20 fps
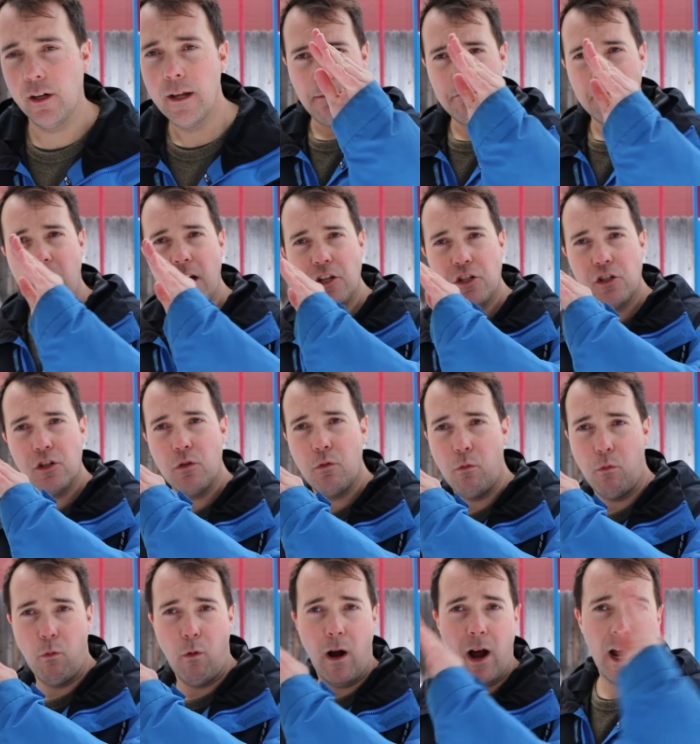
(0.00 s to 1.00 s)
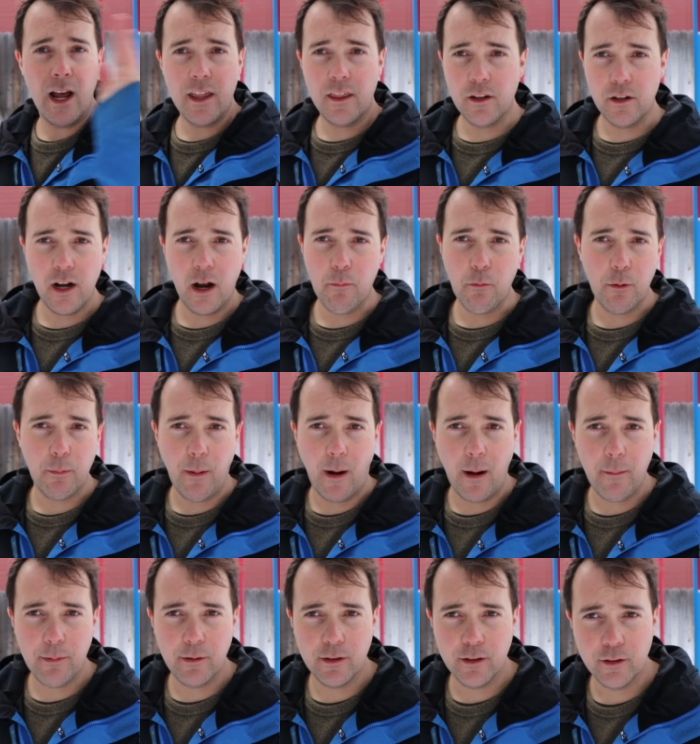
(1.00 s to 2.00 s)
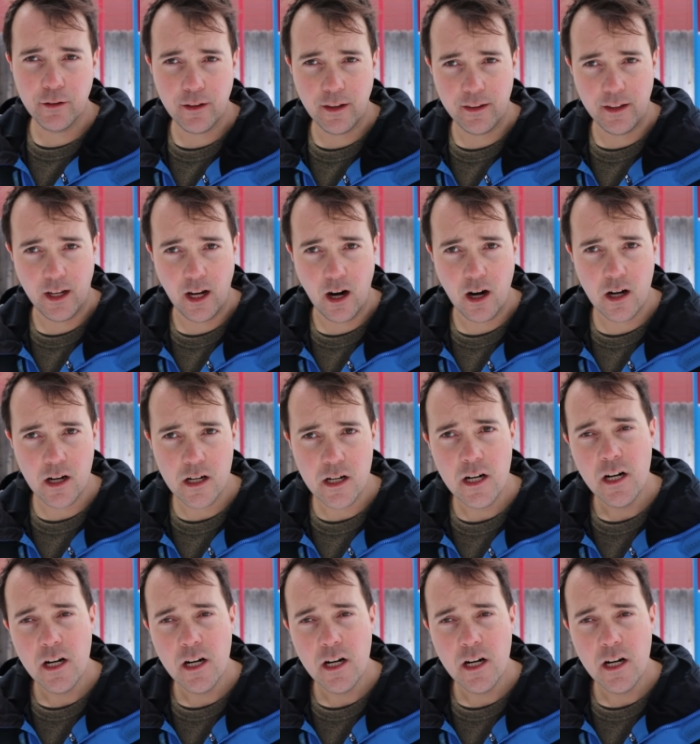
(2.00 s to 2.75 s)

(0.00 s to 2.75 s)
I'm not sure why they're not more popular than they are,